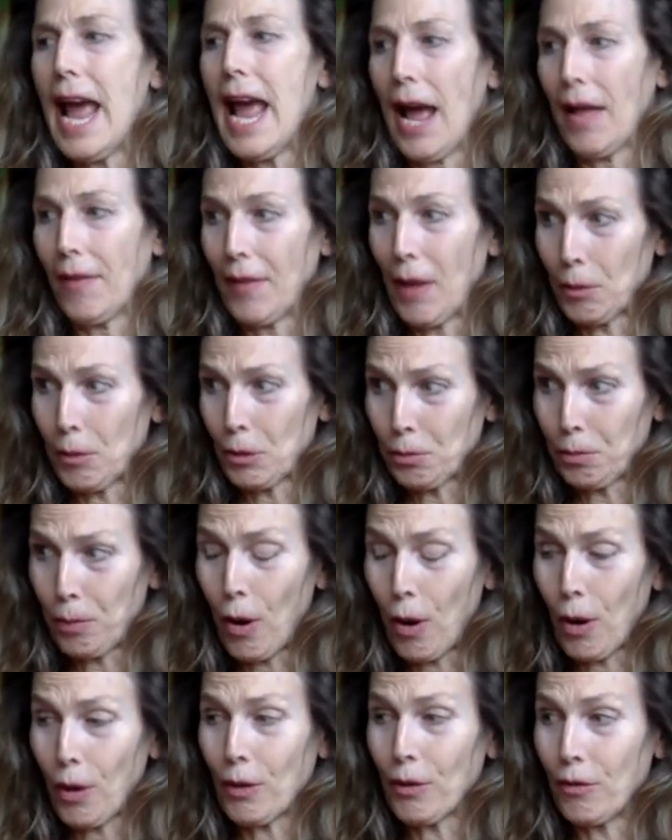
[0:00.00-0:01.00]
And that was
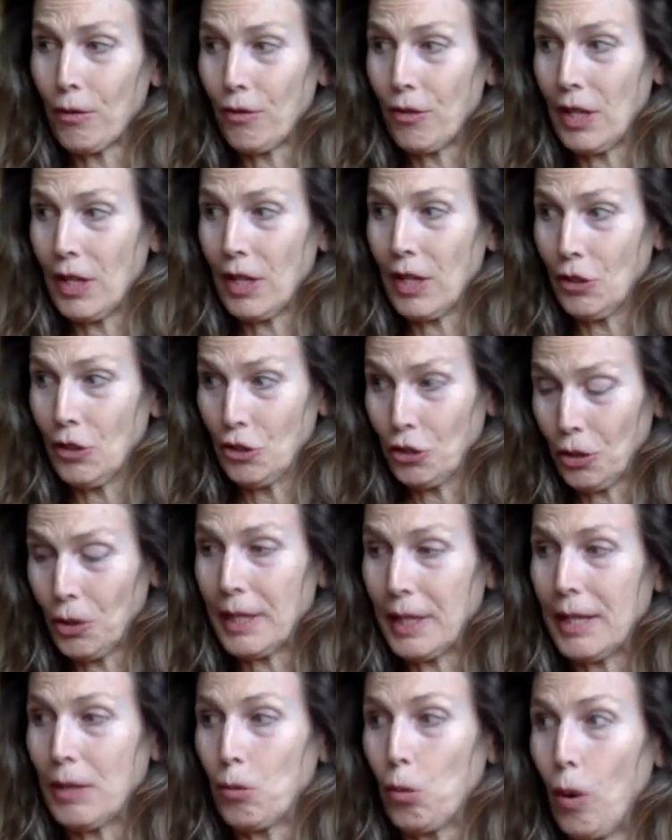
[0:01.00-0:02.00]
part of the
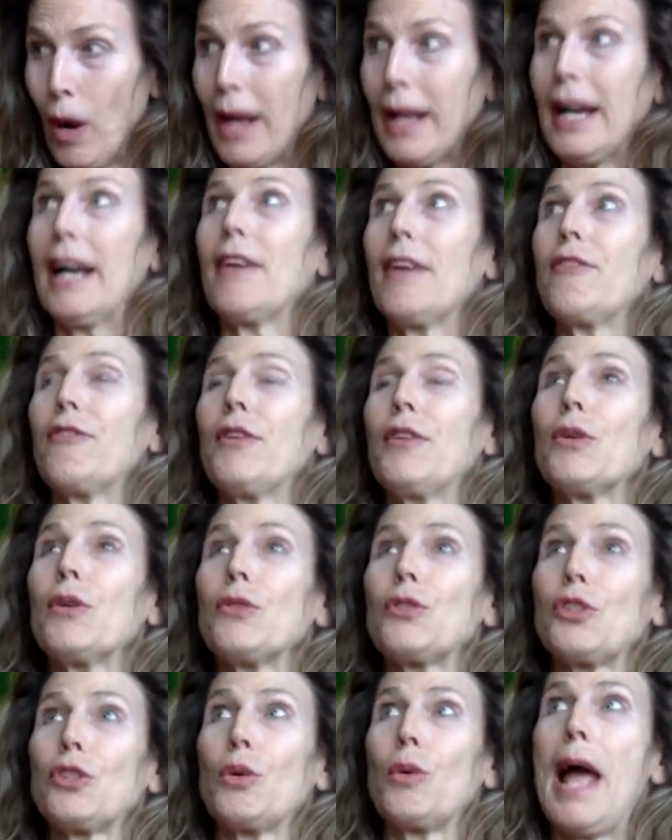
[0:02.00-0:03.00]
journey. Why I feel
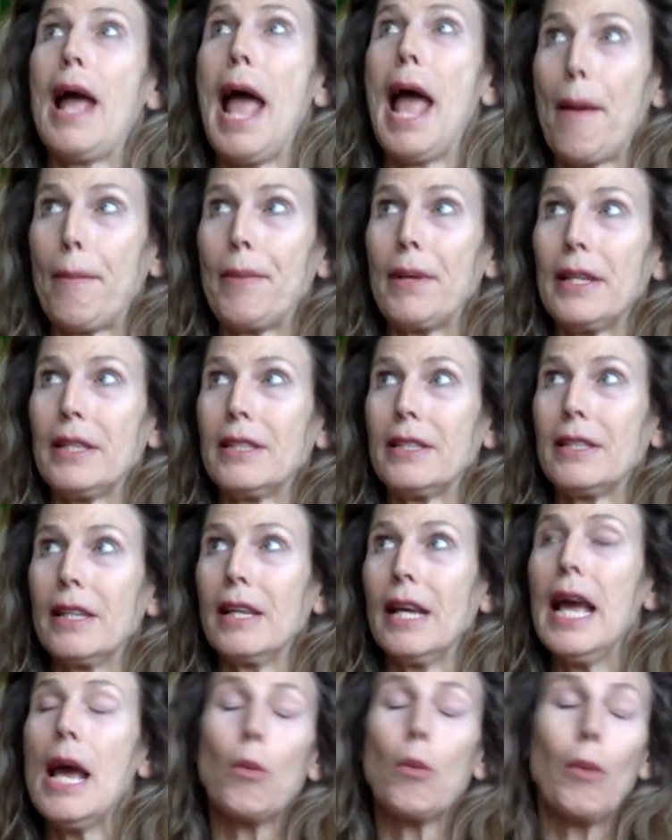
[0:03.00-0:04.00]
so happy
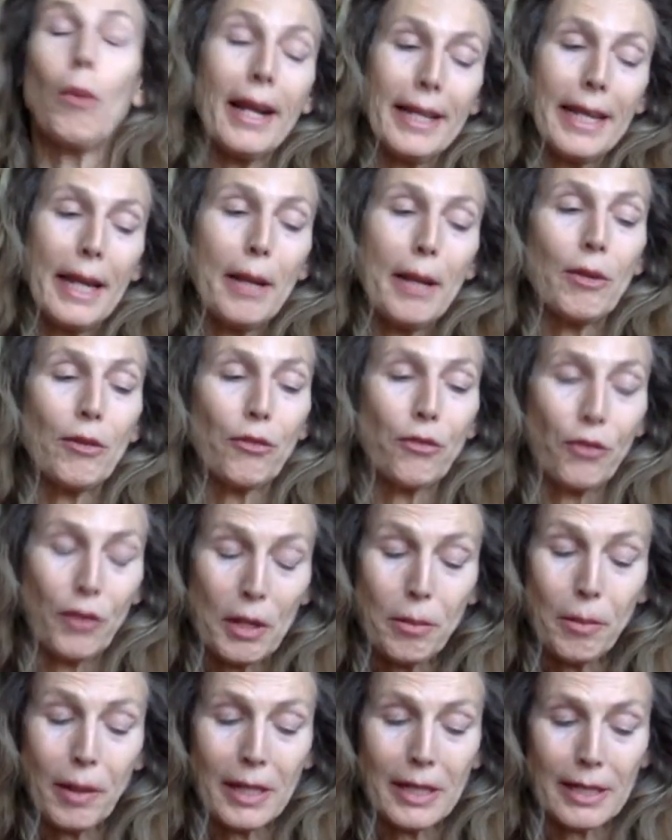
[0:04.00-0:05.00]
why I named it
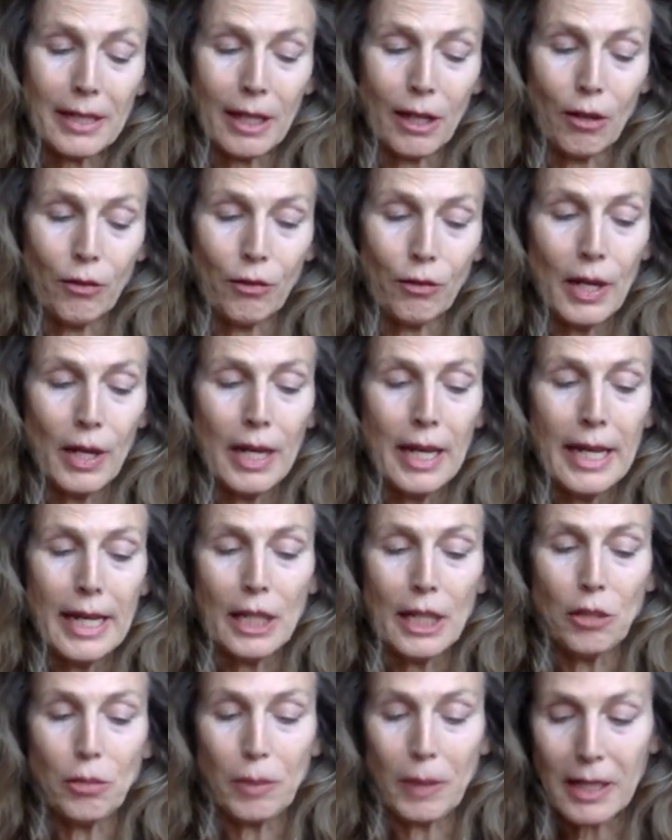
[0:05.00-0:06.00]
Free Myself
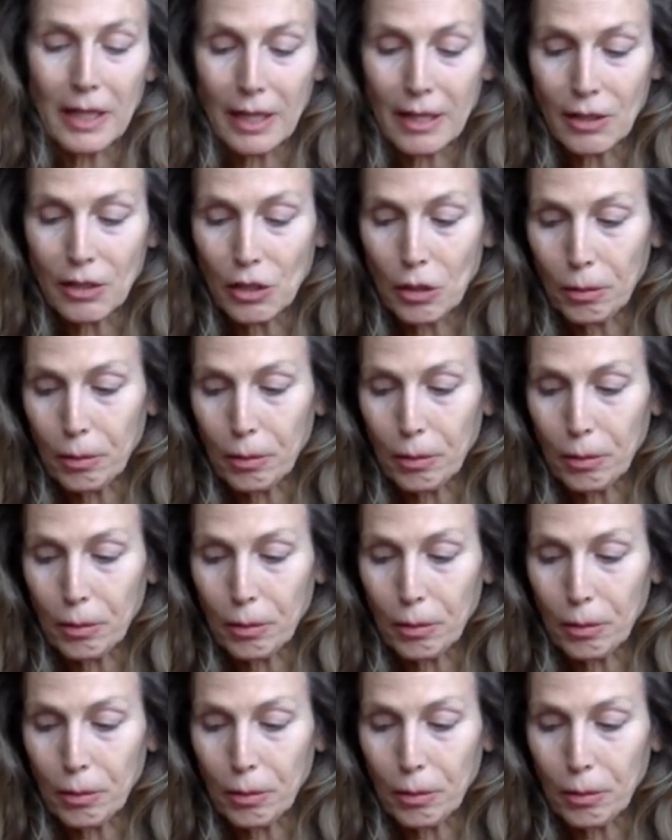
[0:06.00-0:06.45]
is because the